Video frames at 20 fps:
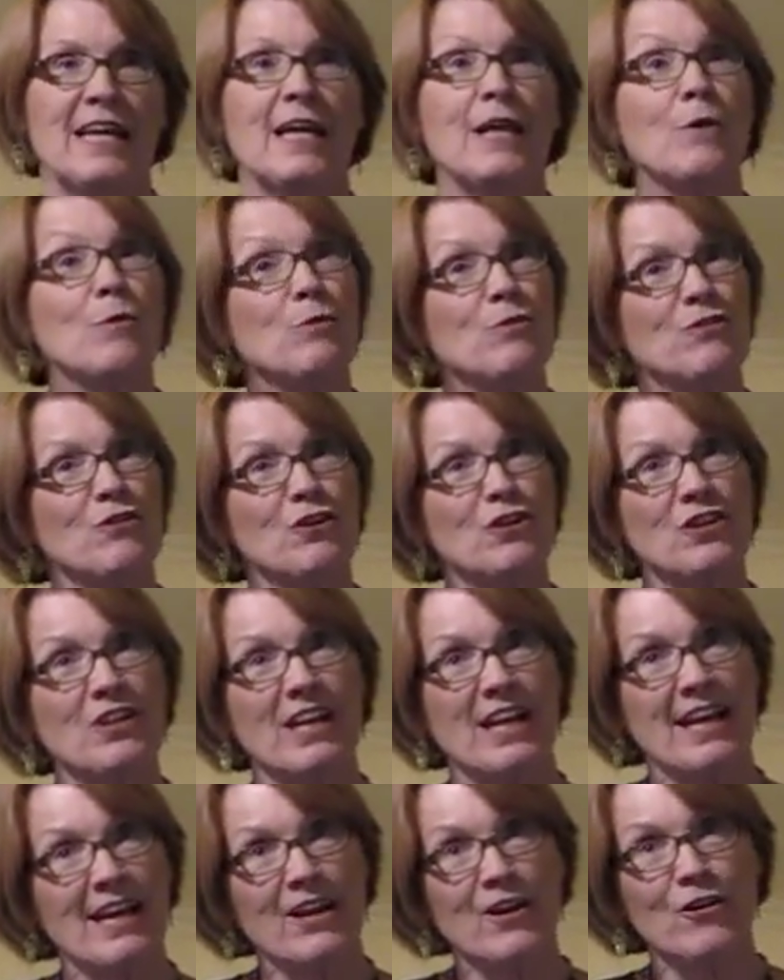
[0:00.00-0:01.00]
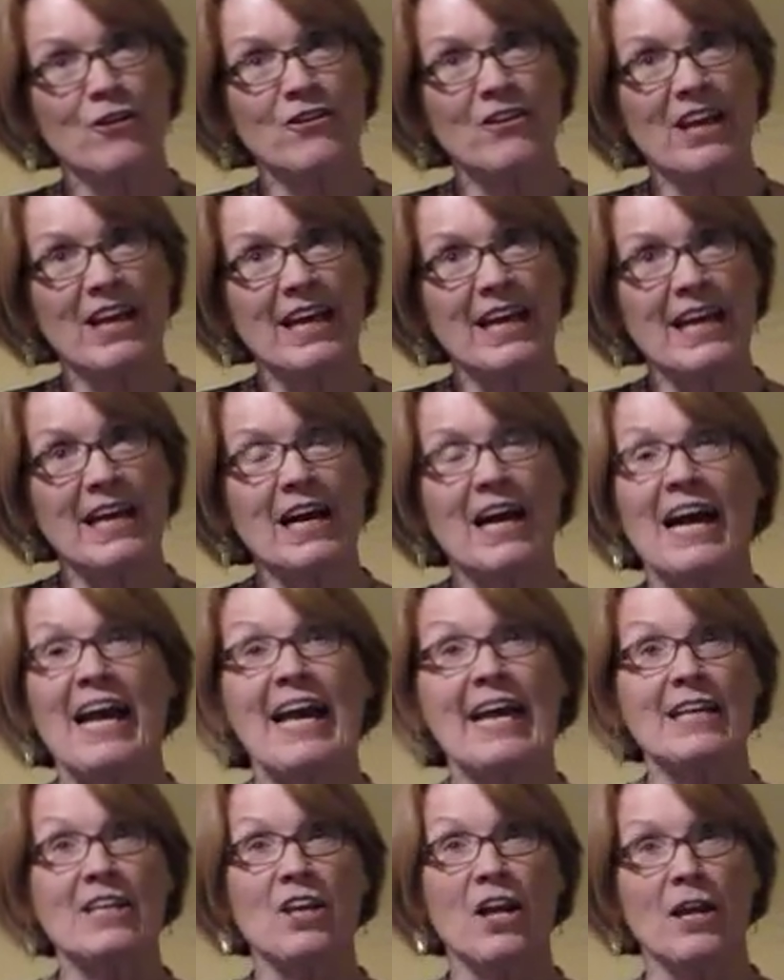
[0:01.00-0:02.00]
It was a good hair day. I
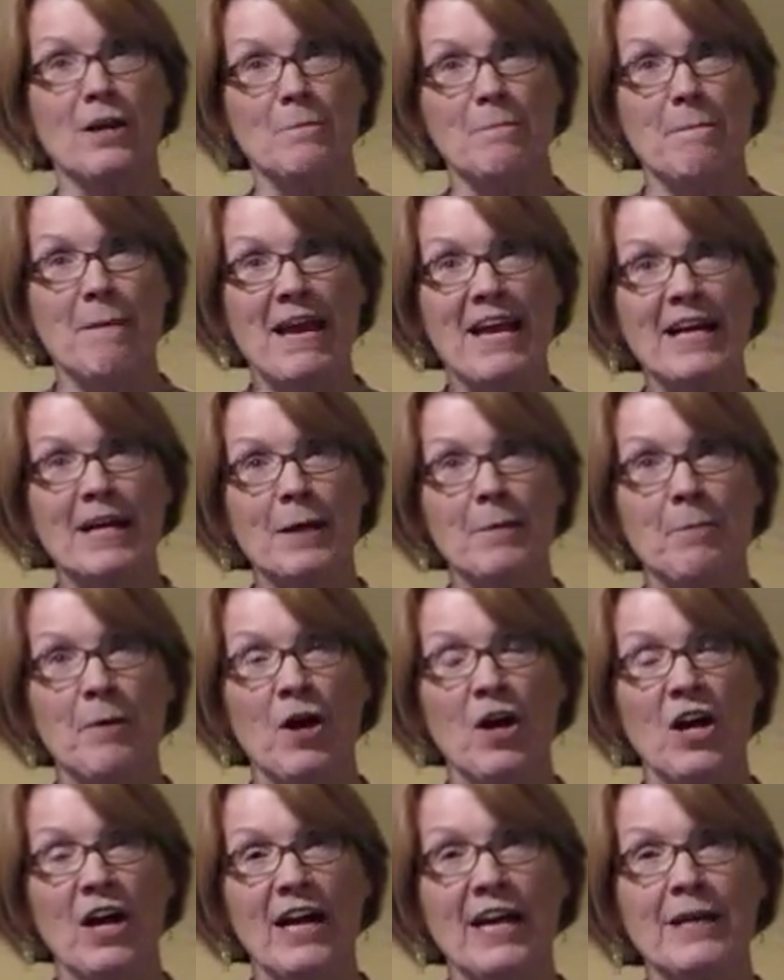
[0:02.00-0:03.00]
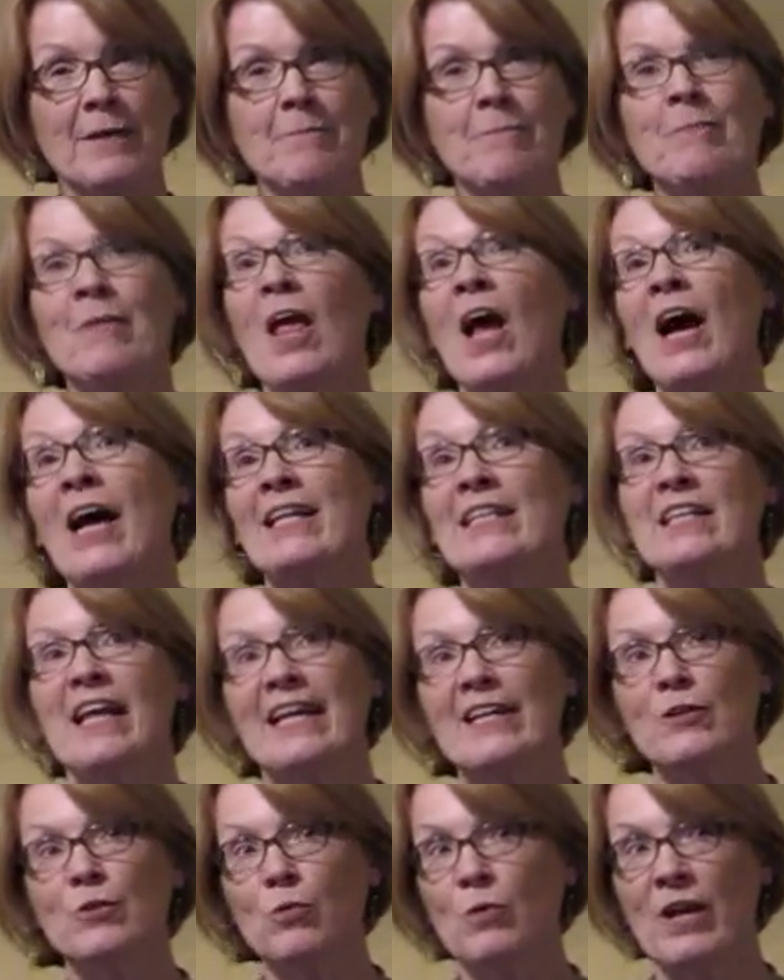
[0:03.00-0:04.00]
had a lot of makeup on. I
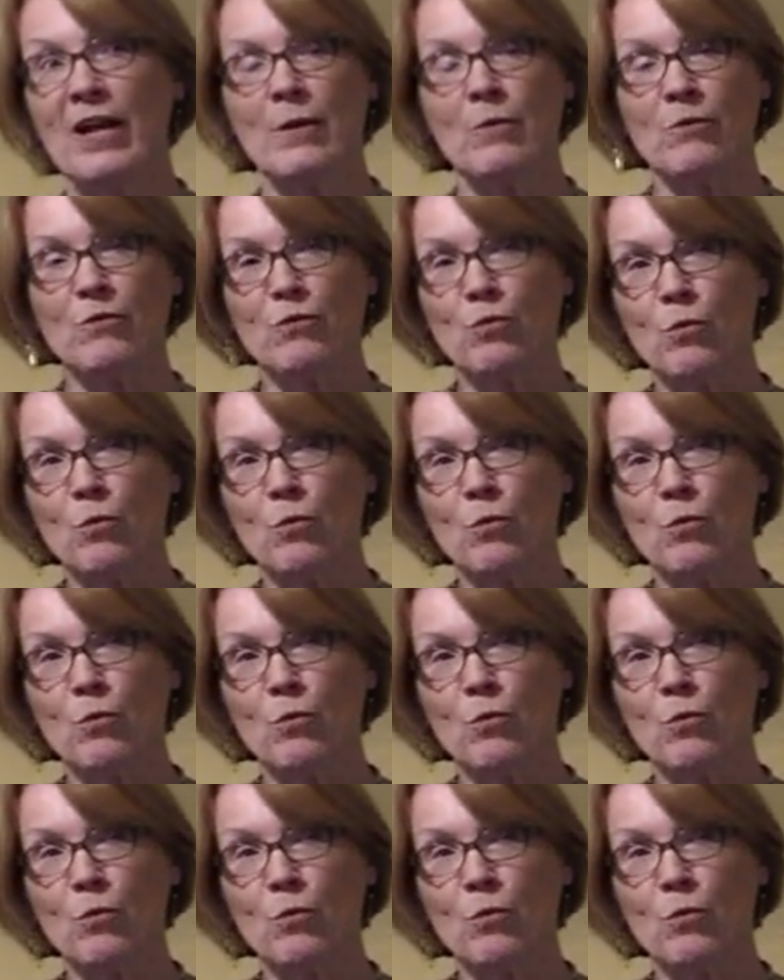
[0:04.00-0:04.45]
liked what I was